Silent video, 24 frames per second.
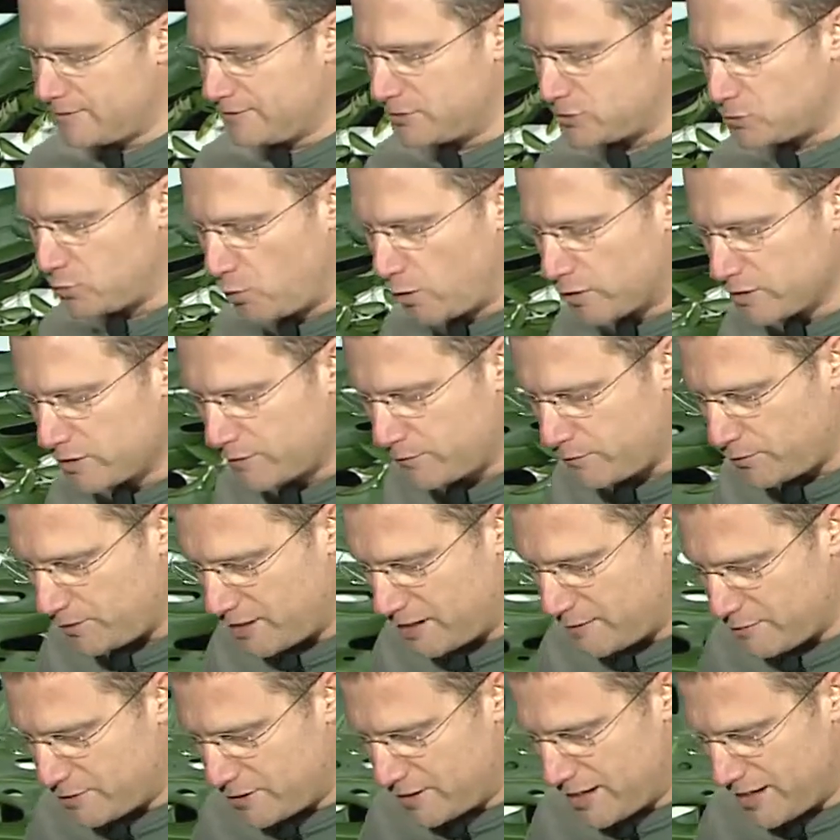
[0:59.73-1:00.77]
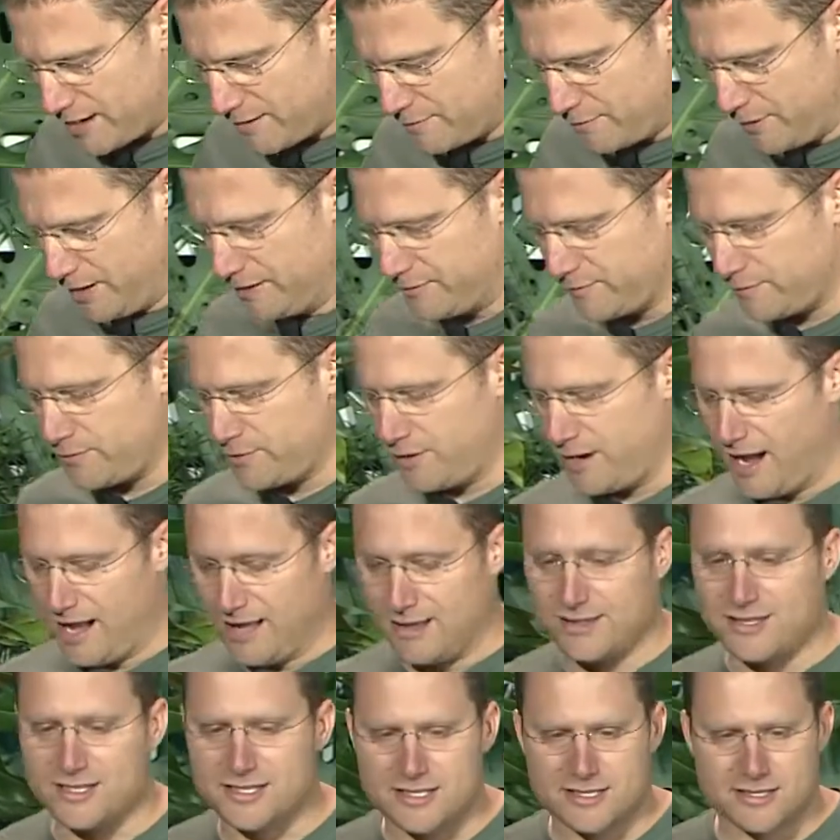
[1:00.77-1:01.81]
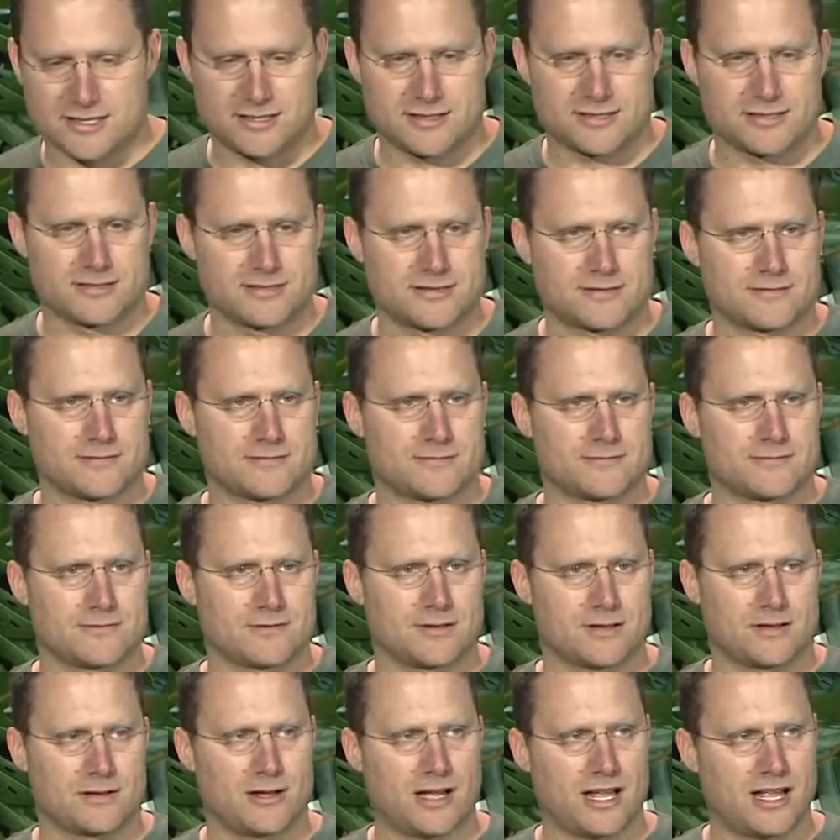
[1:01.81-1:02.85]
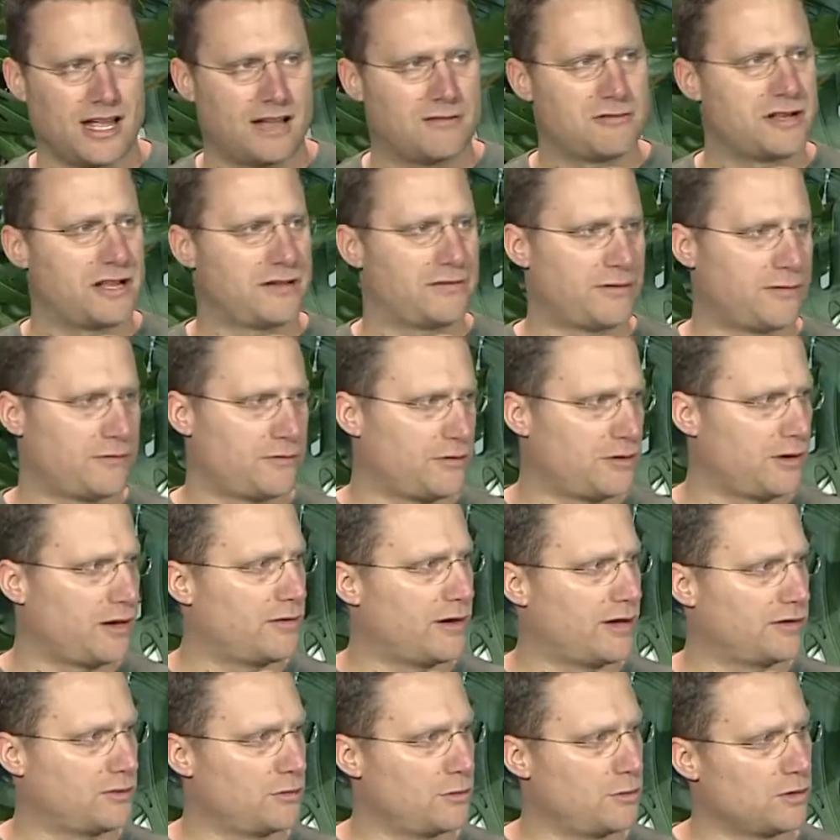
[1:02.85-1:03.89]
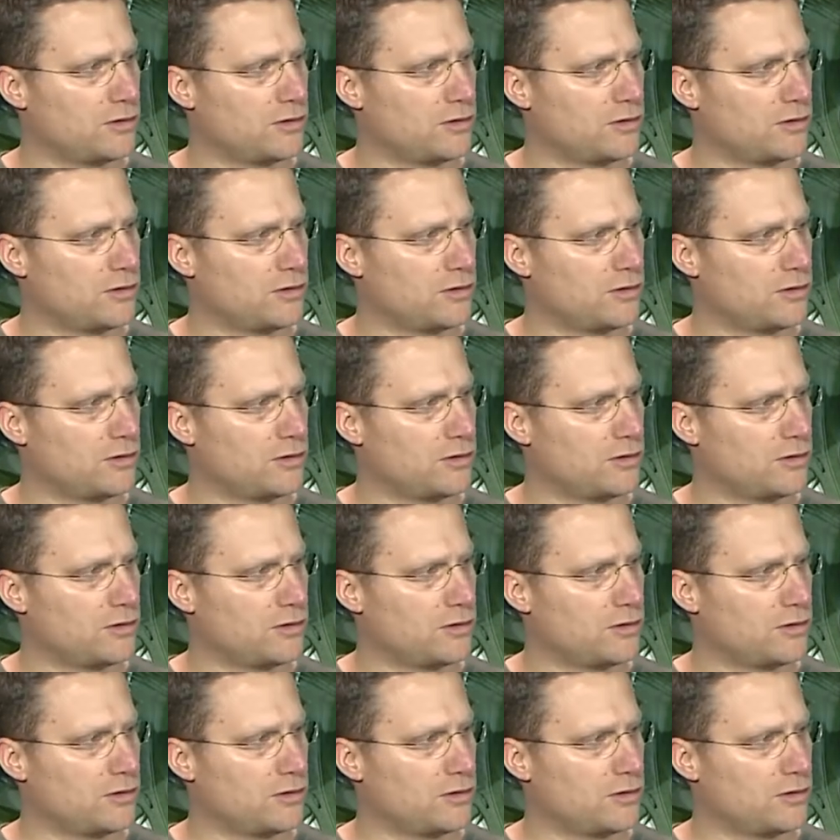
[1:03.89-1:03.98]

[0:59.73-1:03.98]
This wonderful everyday event for Alice, everyday event for around the